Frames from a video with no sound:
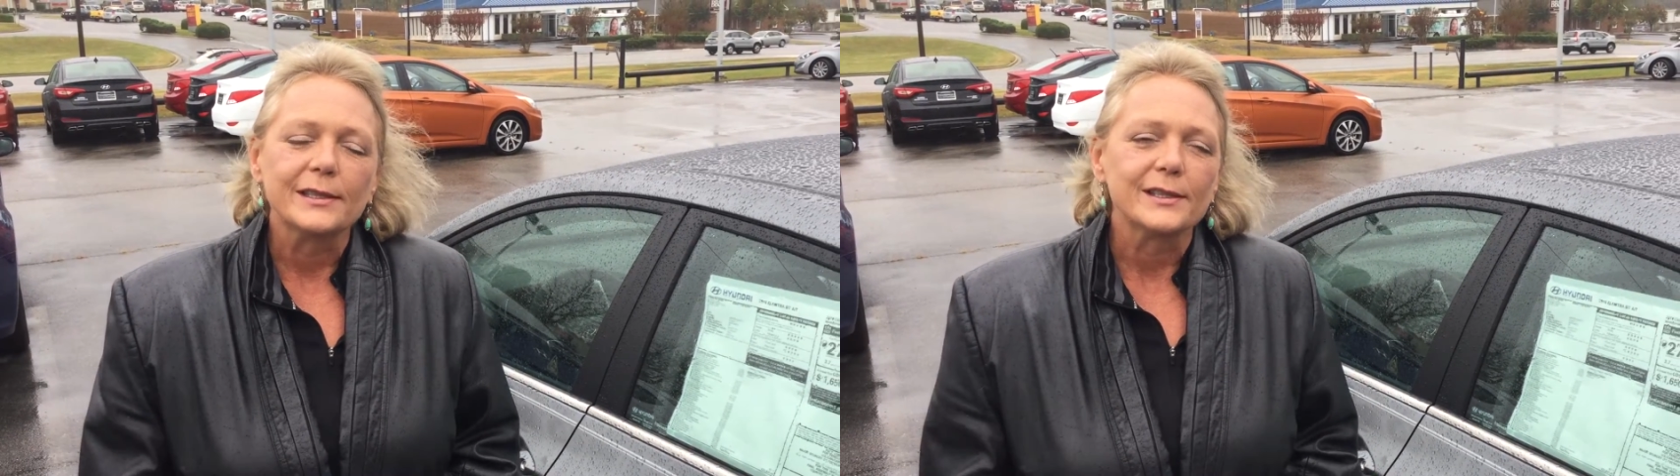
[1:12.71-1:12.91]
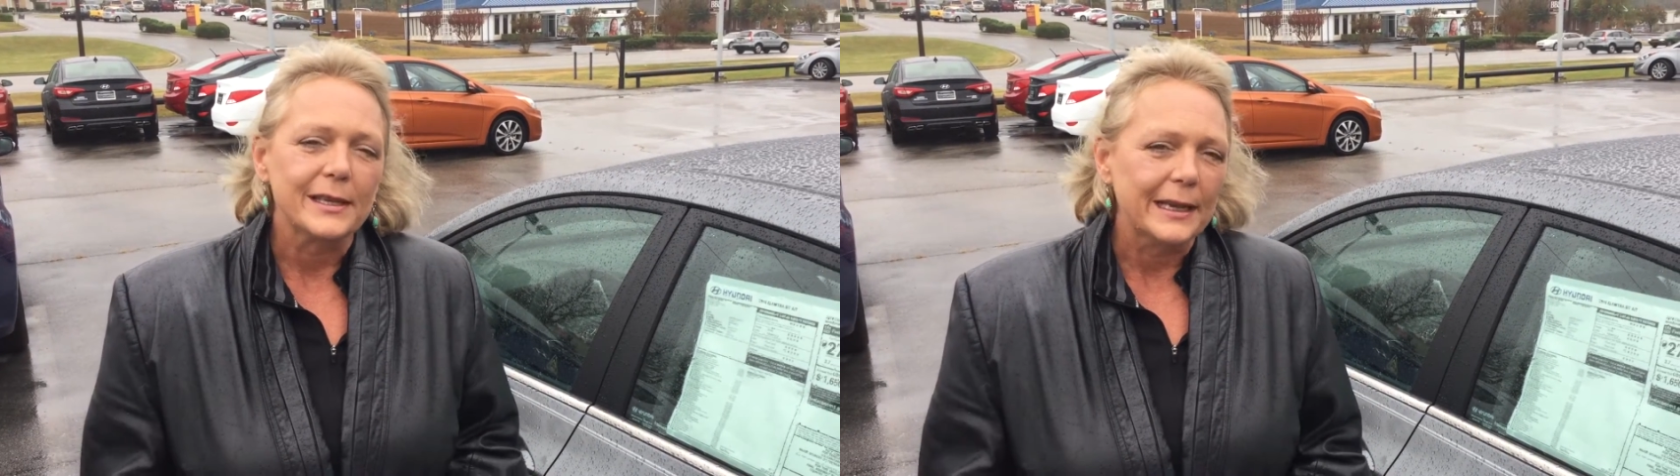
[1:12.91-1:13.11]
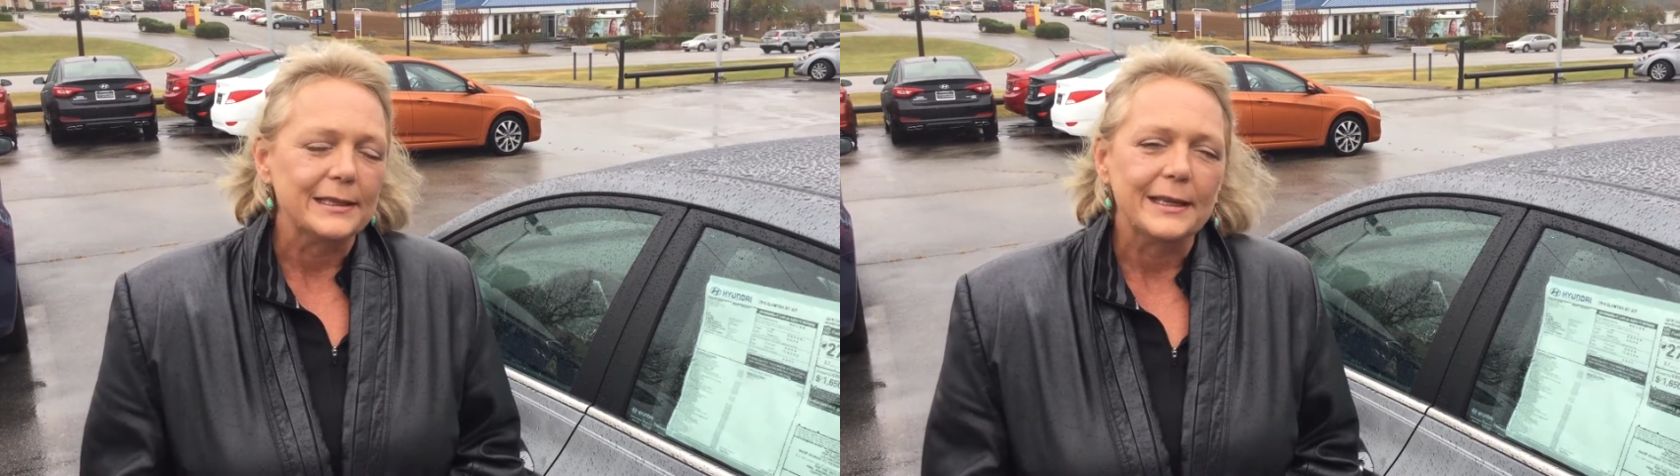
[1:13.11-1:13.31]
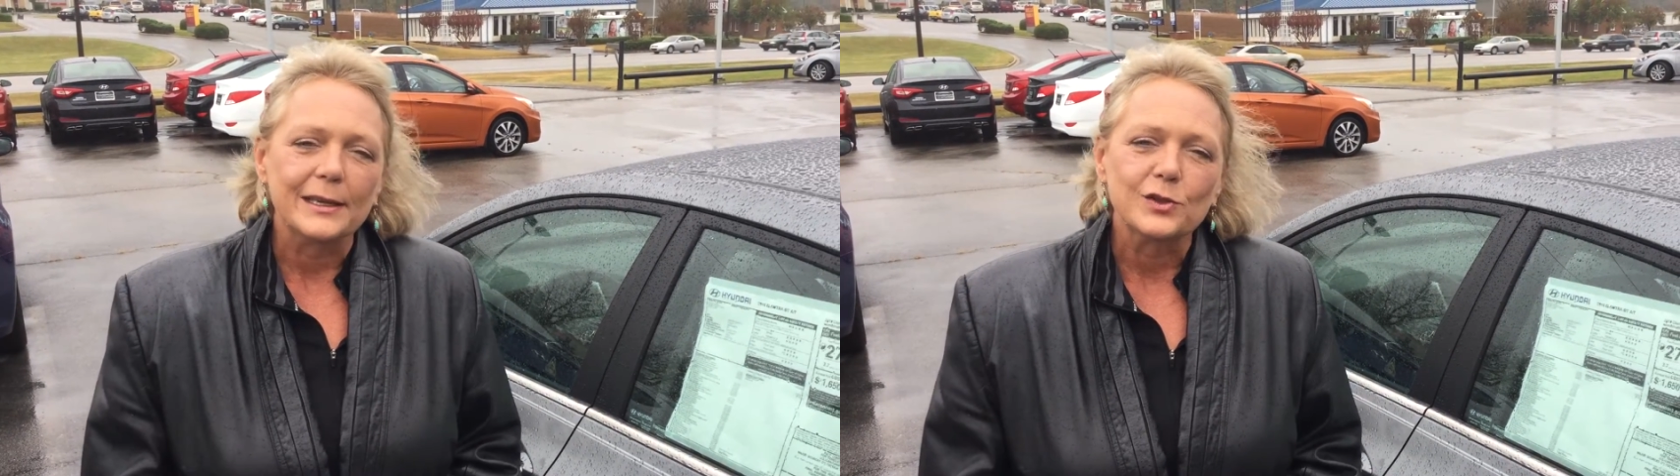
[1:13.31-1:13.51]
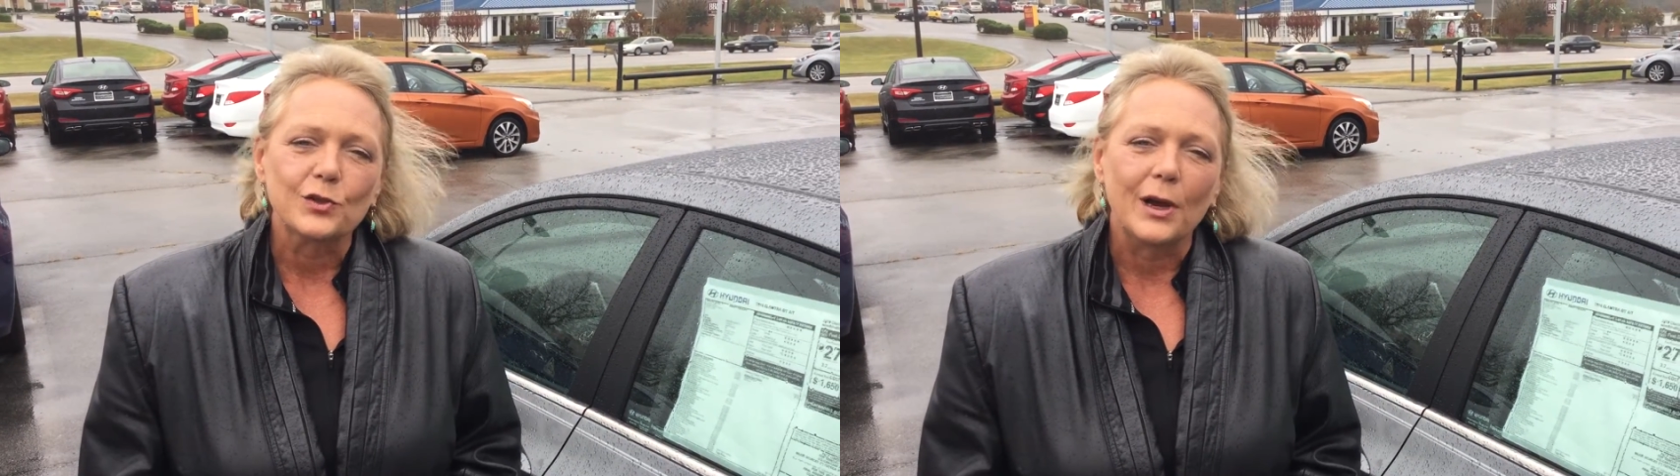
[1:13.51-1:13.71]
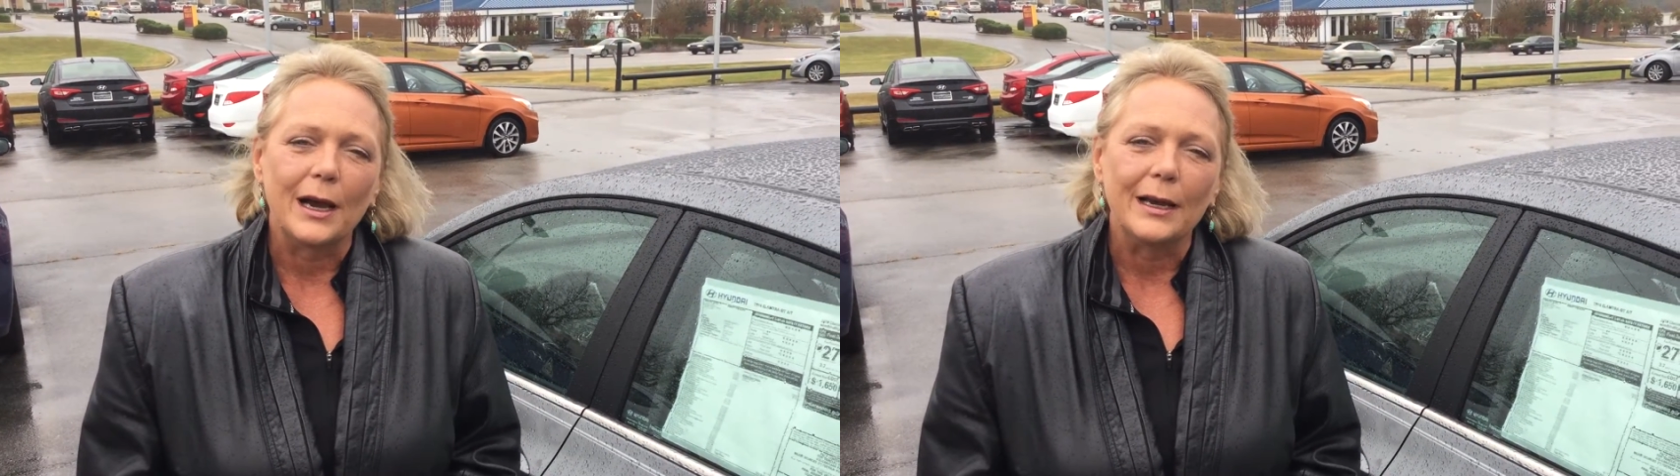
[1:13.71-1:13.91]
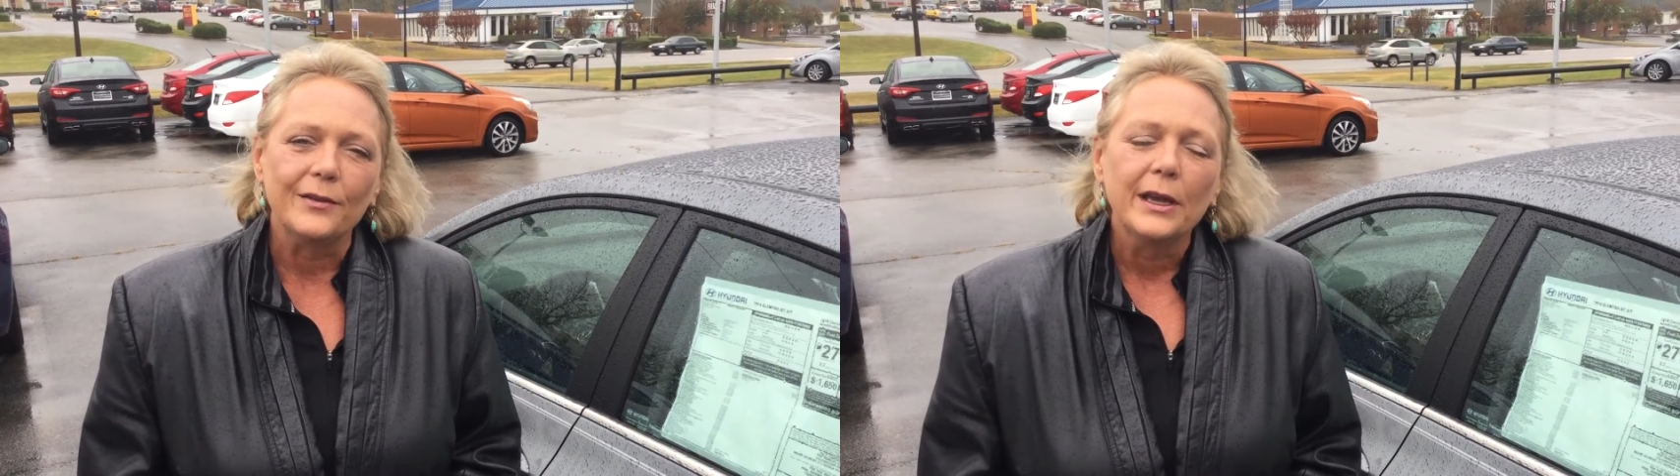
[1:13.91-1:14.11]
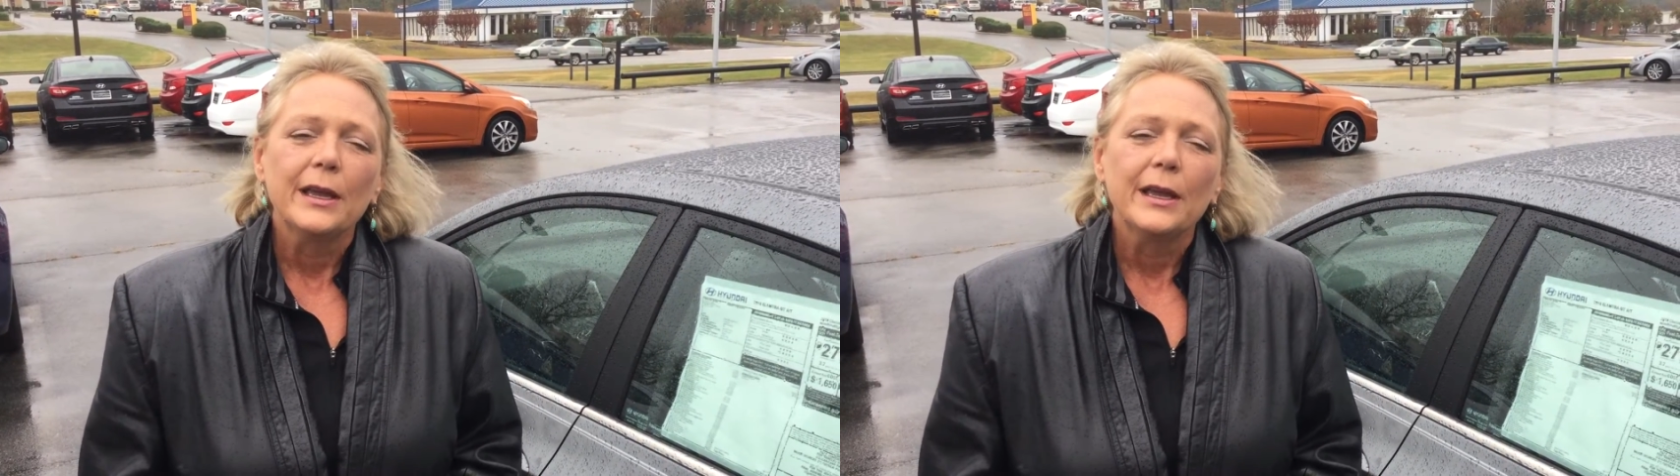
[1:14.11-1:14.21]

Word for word: Let's take a test drive.